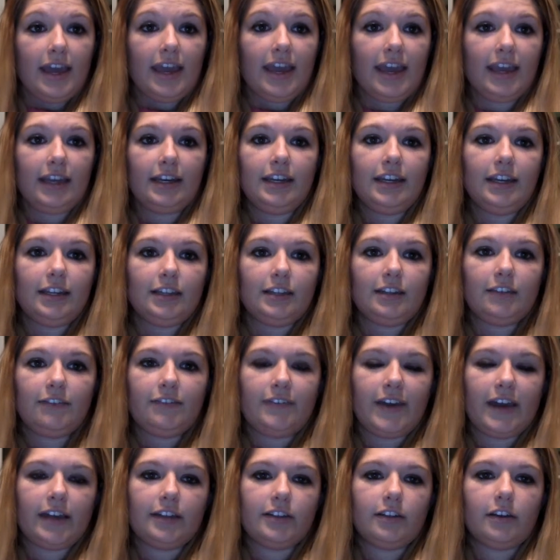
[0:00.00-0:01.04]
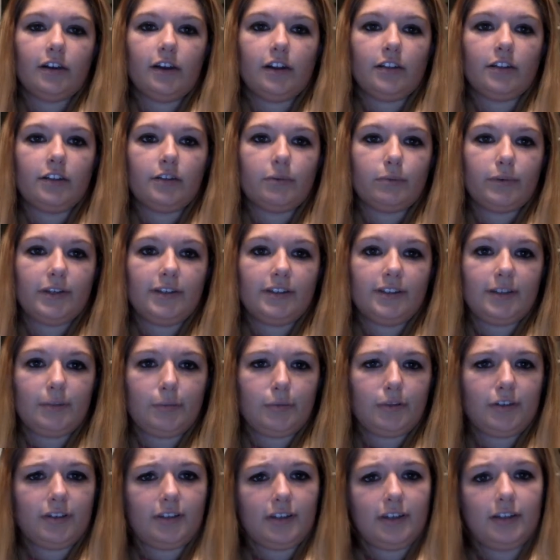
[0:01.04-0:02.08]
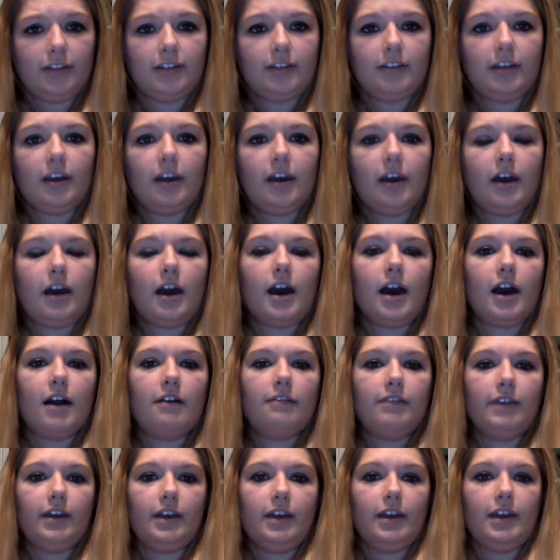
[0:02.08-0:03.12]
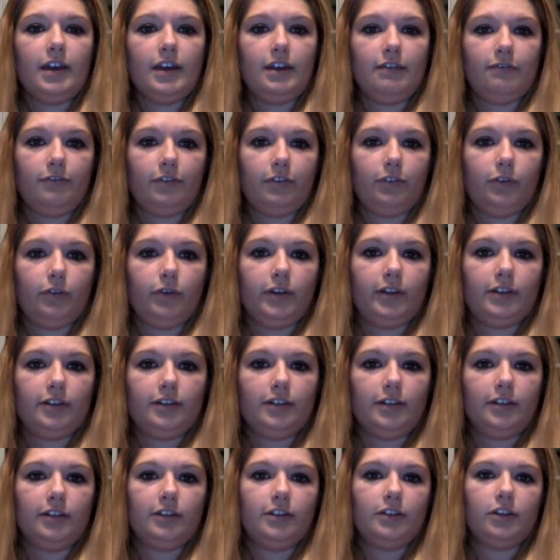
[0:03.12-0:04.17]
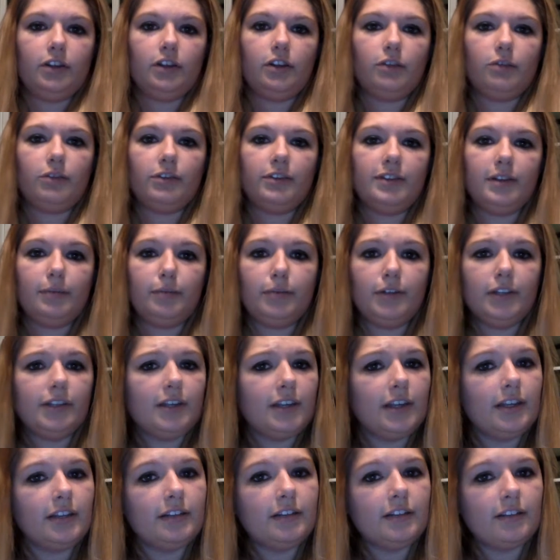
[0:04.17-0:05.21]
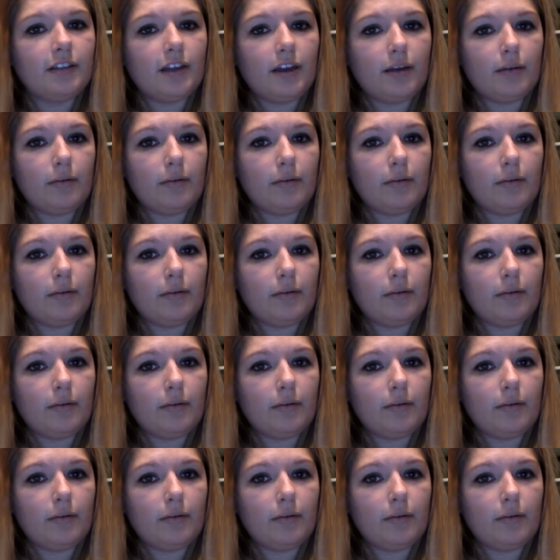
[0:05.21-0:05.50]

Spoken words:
and its effect on the recipient of influence. So the recipient's